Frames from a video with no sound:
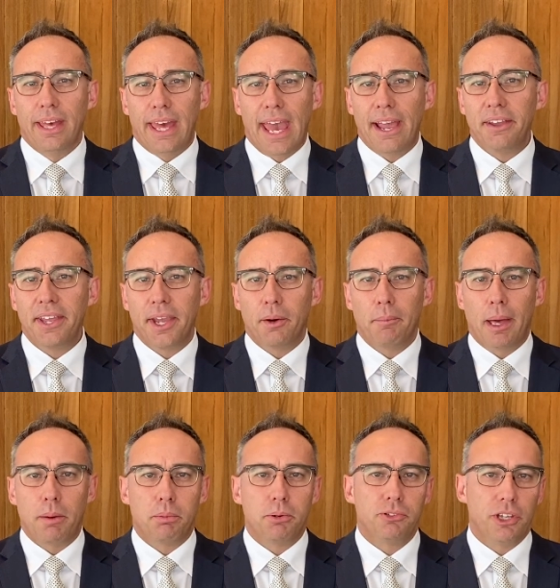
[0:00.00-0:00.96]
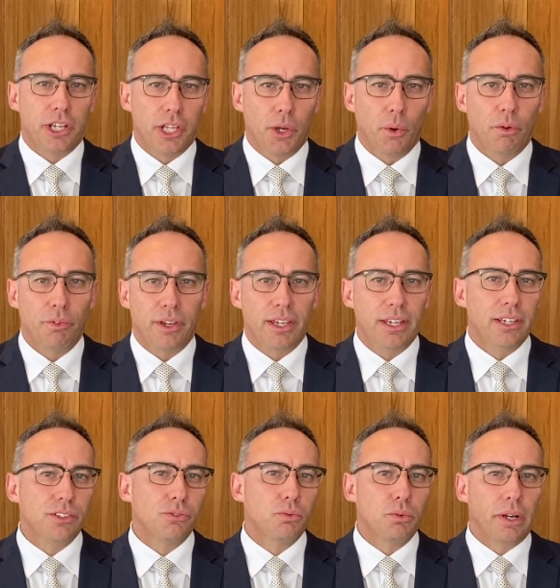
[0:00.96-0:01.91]
how you go about presenting your offer
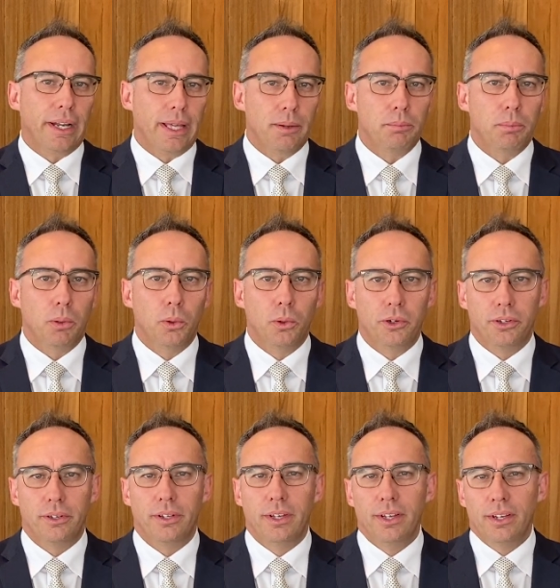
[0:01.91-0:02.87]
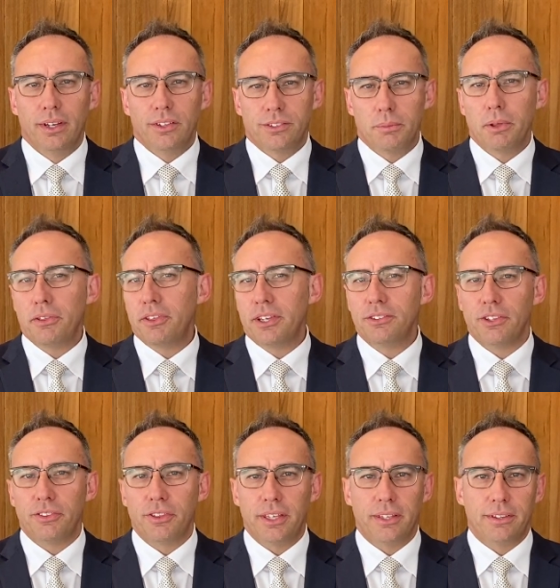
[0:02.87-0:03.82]
is really important. Some of the things I
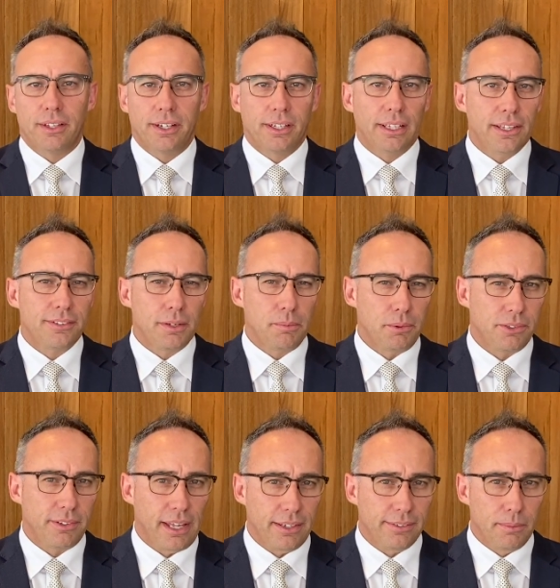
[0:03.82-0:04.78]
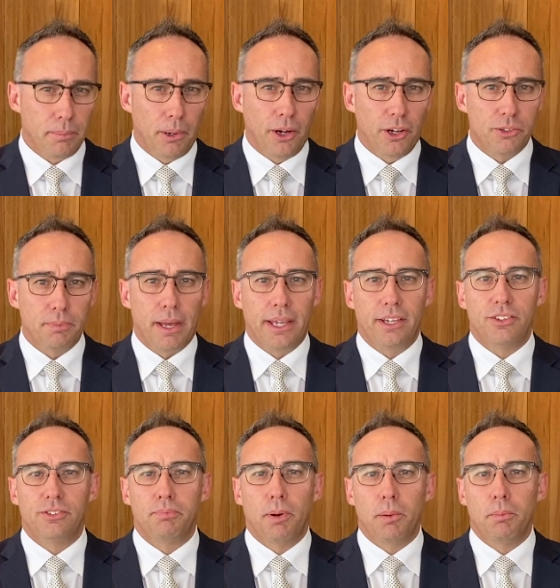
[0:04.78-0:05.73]
think that are classic mistakes that buyers make
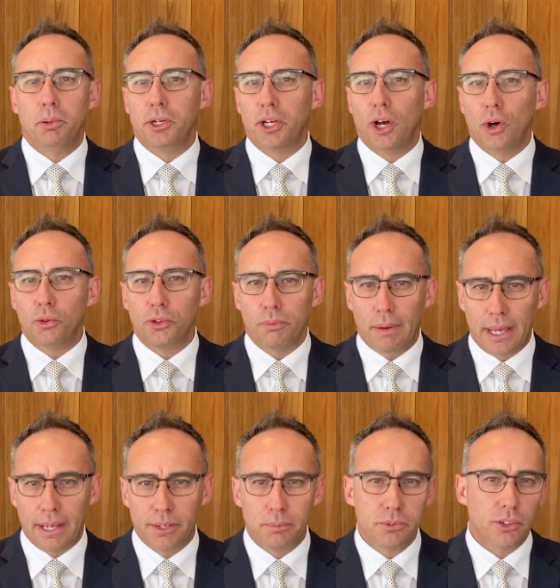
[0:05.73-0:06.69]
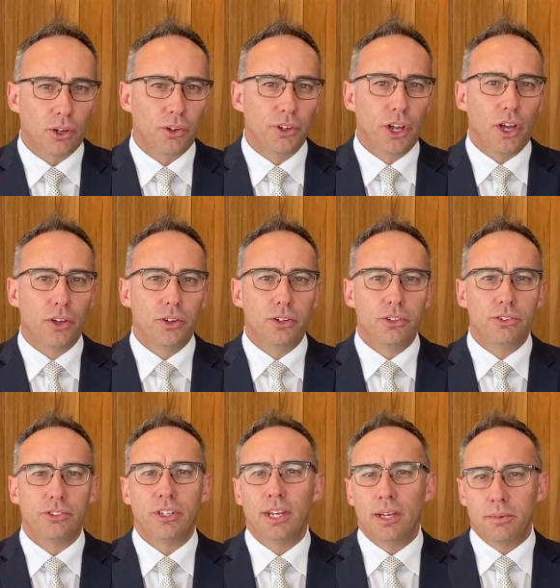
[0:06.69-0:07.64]
is by putting ultimatums on
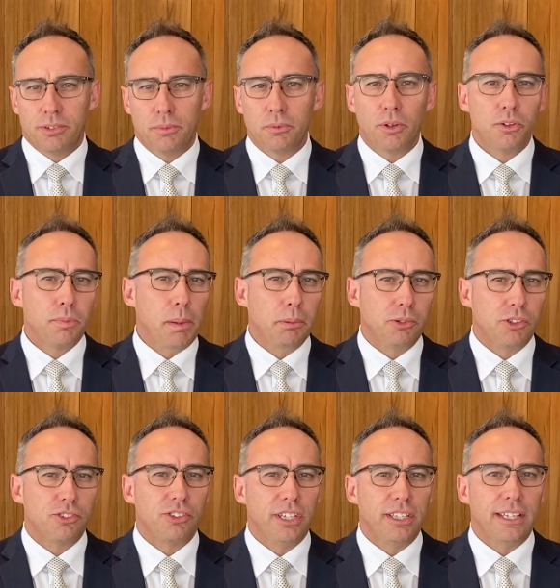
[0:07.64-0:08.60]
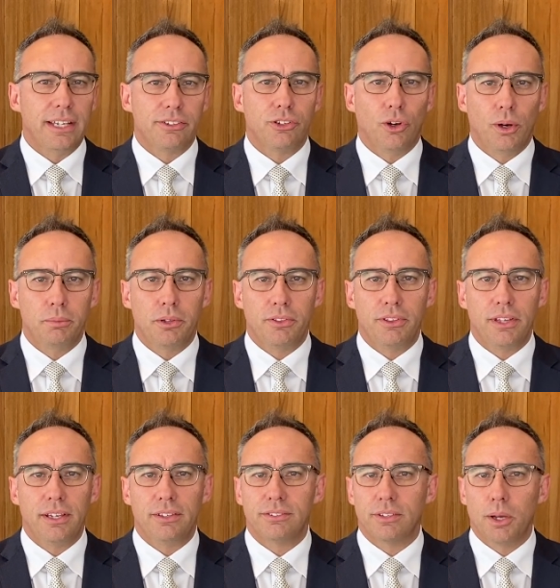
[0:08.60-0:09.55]
owners. Sometimes people just need that time to
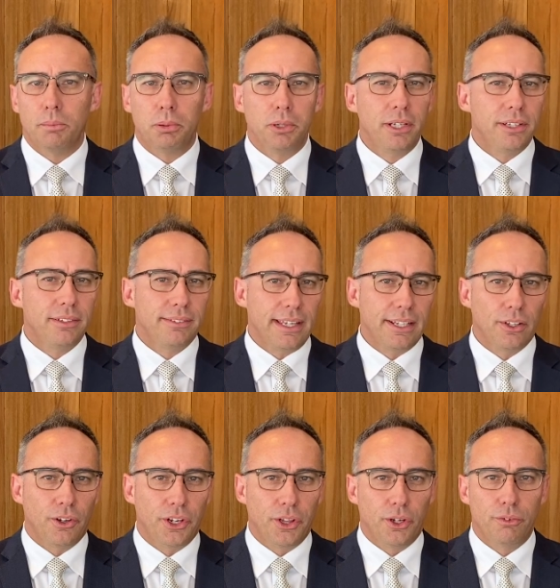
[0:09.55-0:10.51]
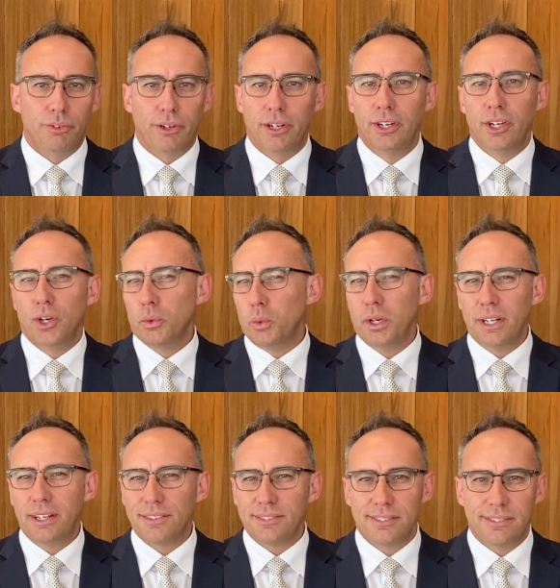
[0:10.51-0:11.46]
think. So putting a deadline on an offer really
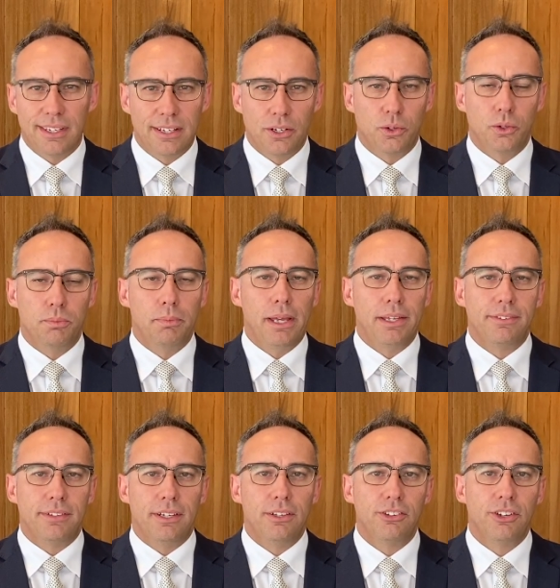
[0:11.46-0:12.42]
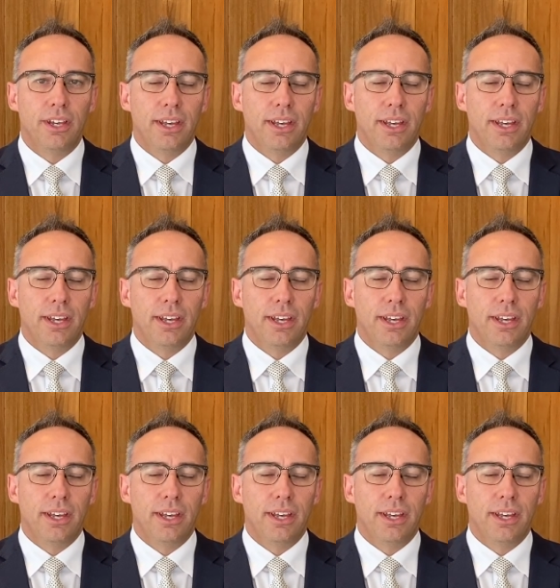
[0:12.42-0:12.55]
doesn't send a good message